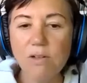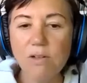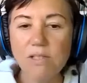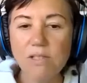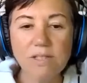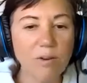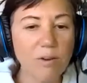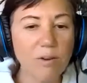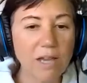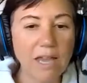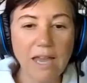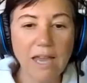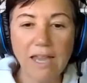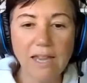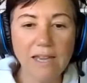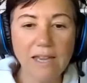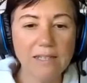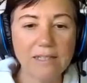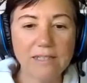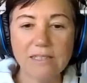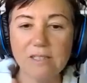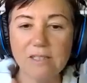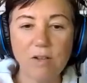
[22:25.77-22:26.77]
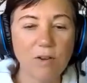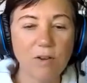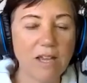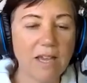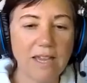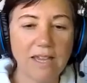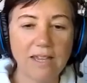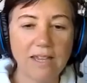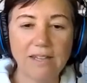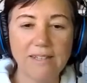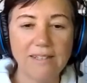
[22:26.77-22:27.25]
and they're like,
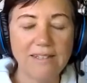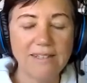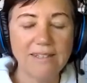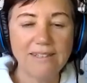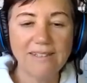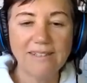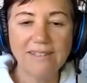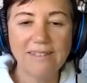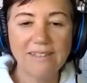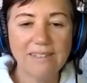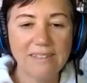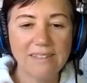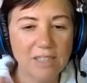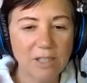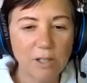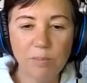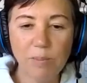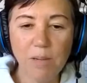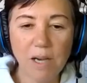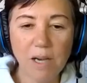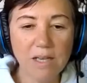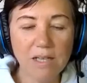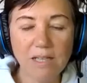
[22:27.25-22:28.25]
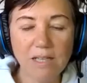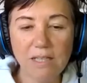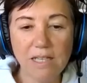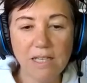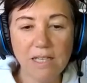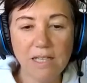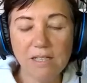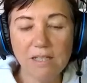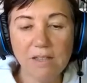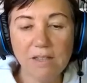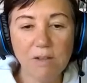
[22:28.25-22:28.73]
"Oh my God, I'm so sorry." No, it's
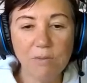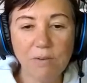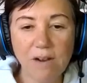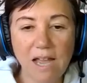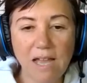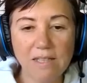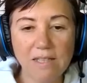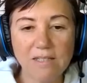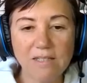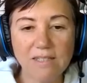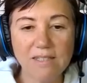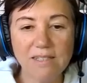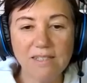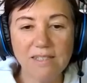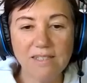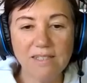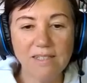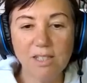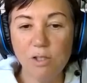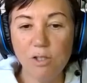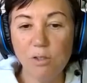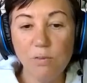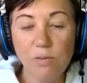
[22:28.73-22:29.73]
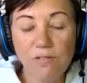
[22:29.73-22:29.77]
okay. It's okay.